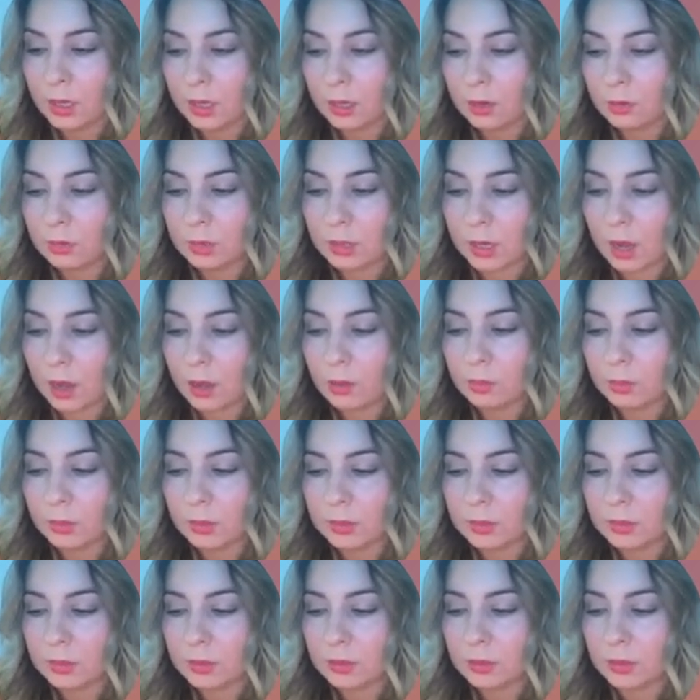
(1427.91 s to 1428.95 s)
it would help
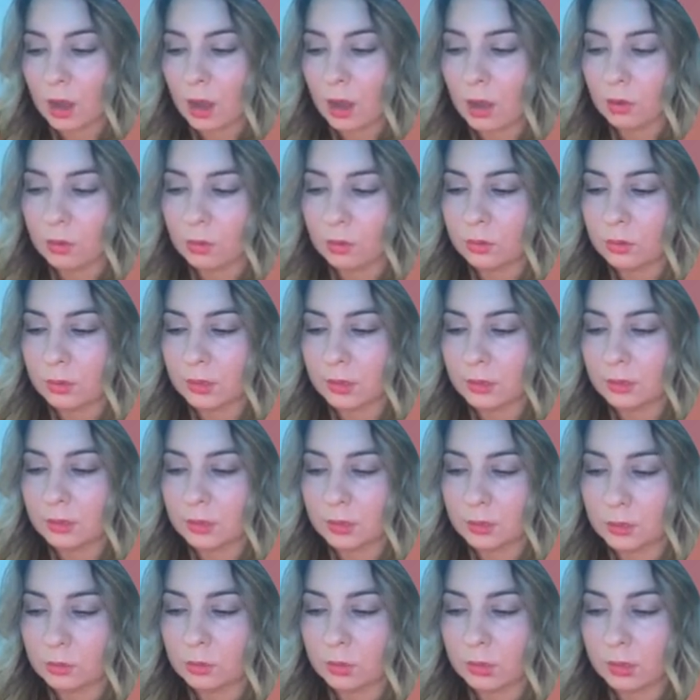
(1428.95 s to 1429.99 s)
us to not only
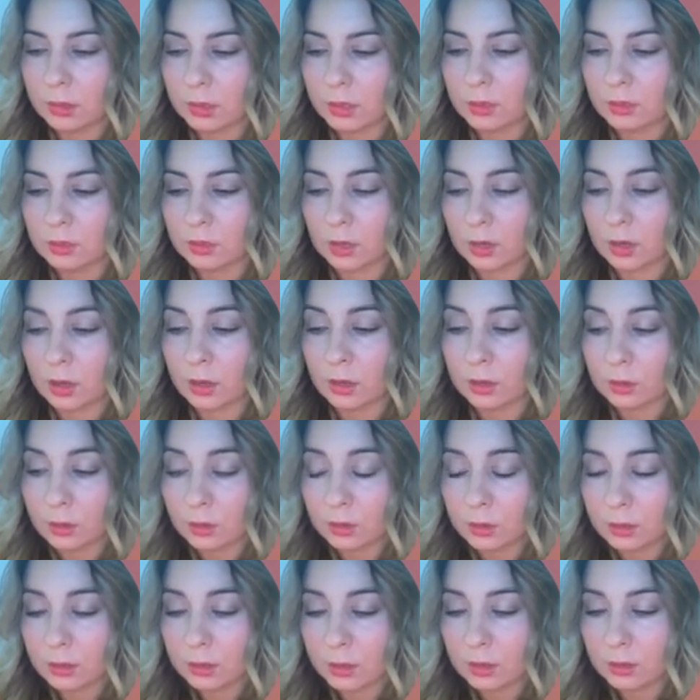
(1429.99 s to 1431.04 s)
deal with each other
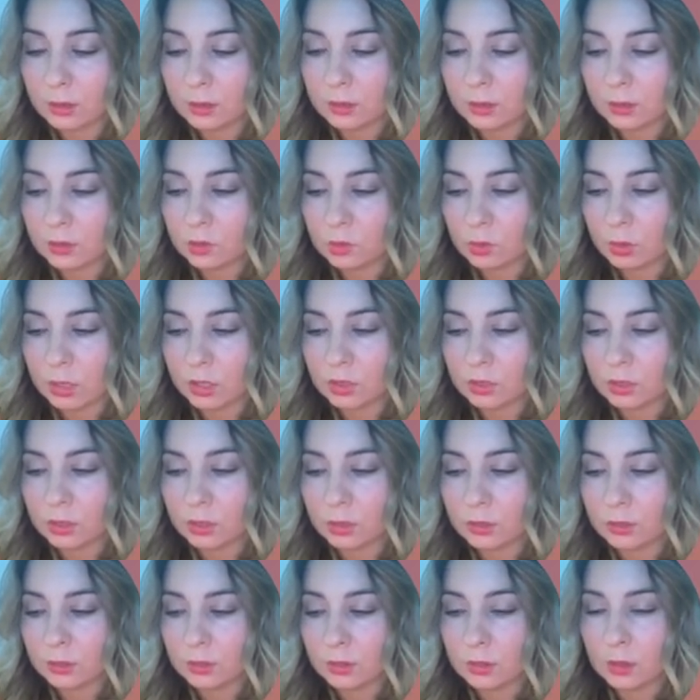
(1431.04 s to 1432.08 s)
in these
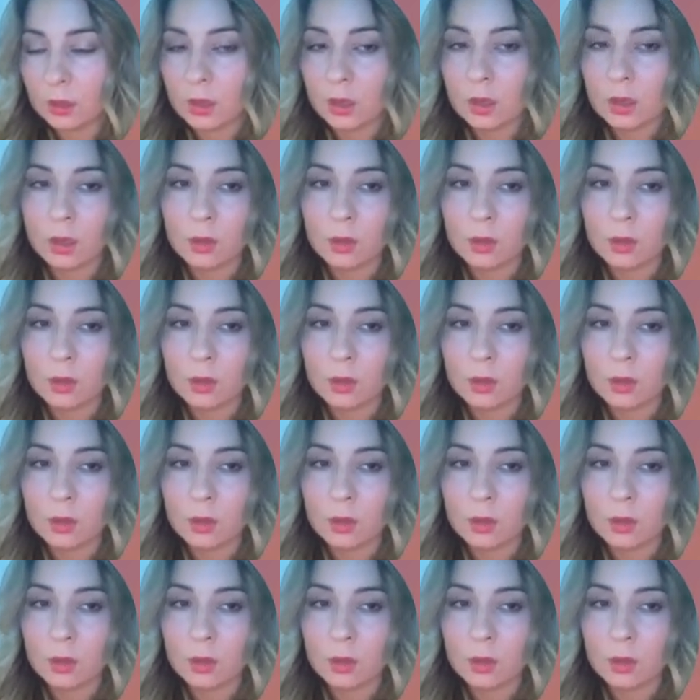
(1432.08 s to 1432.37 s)
situations,